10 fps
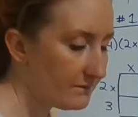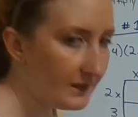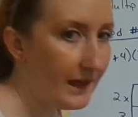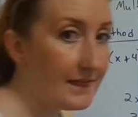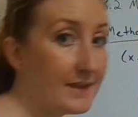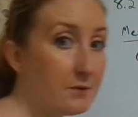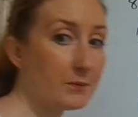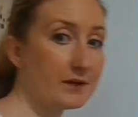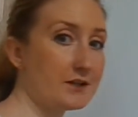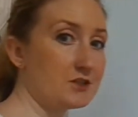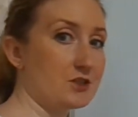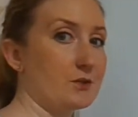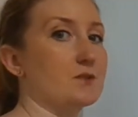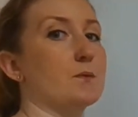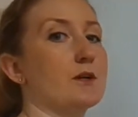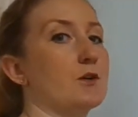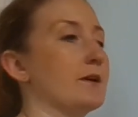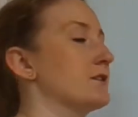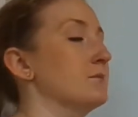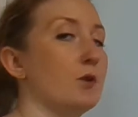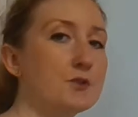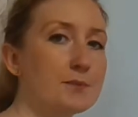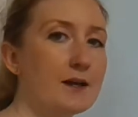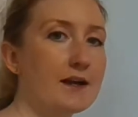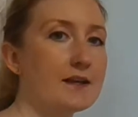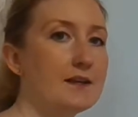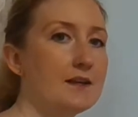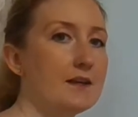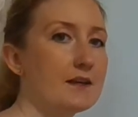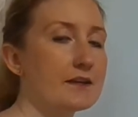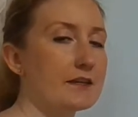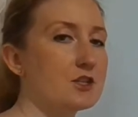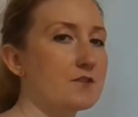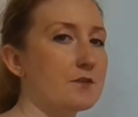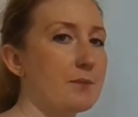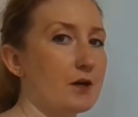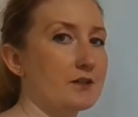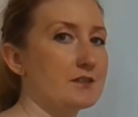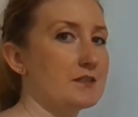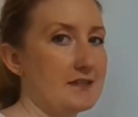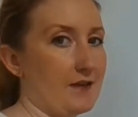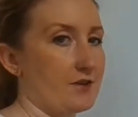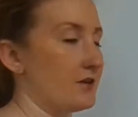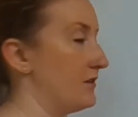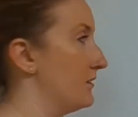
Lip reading: And then what we're going to do is we're going to multiply each of the parts together.